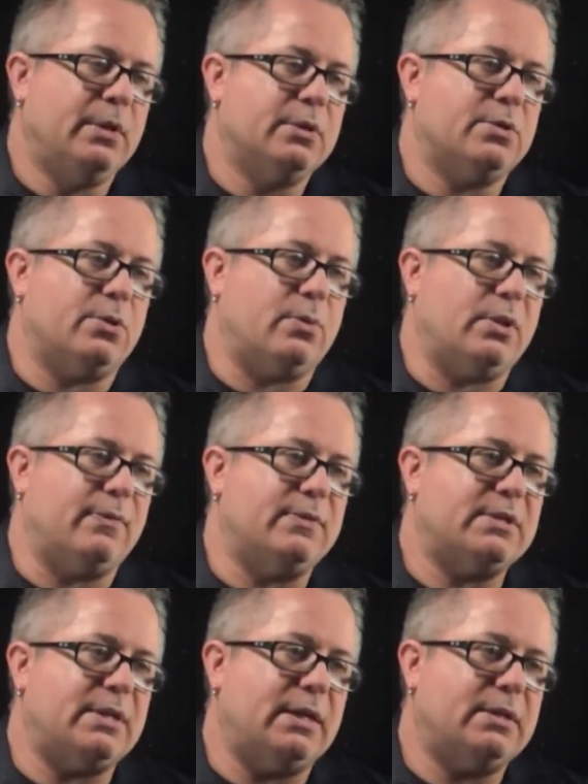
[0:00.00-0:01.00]
So there were 11
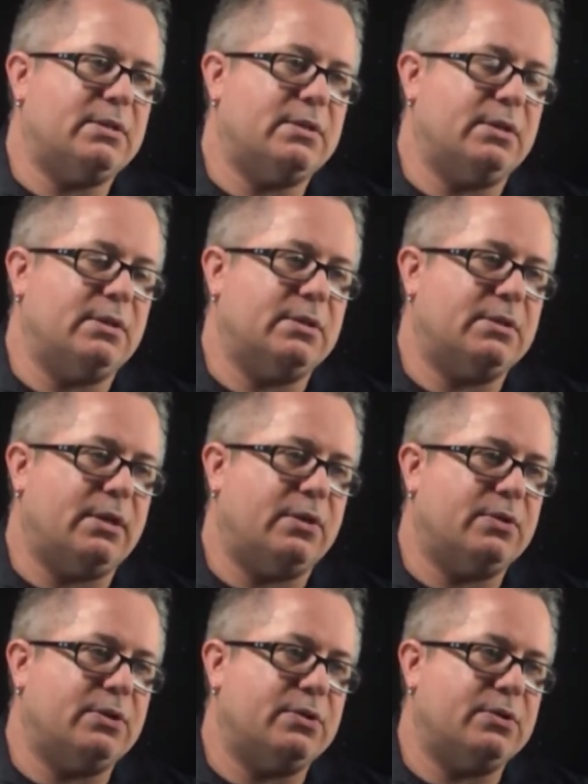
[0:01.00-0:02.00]
states in the
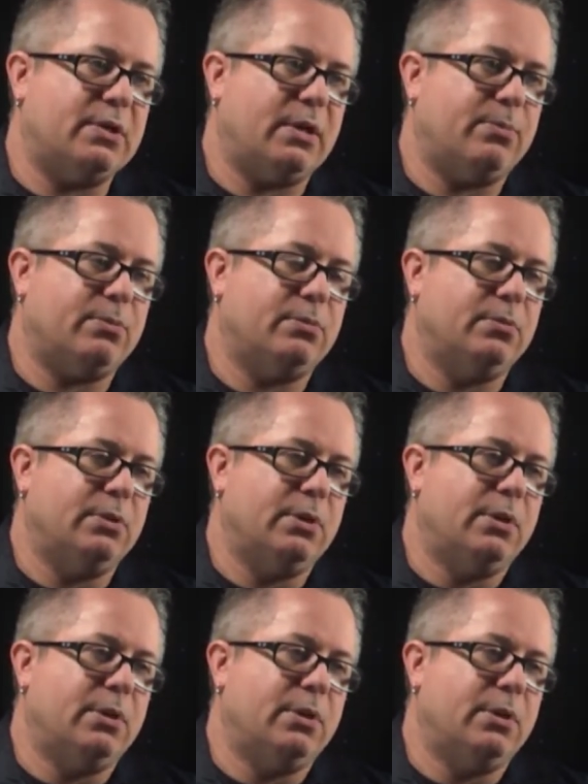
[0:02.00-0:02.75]
standardization sample.